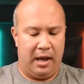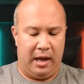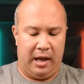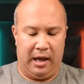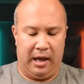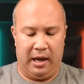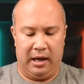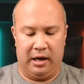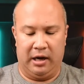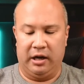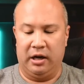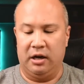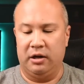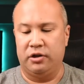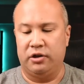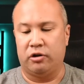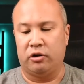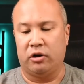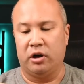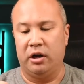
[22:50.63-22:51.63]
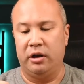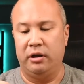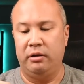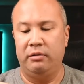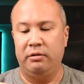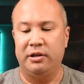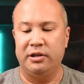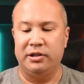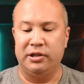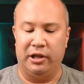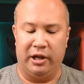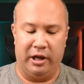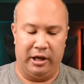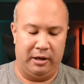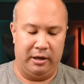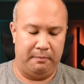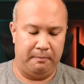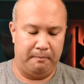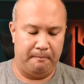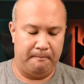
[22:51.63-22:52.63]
and I'm going to turn on this light,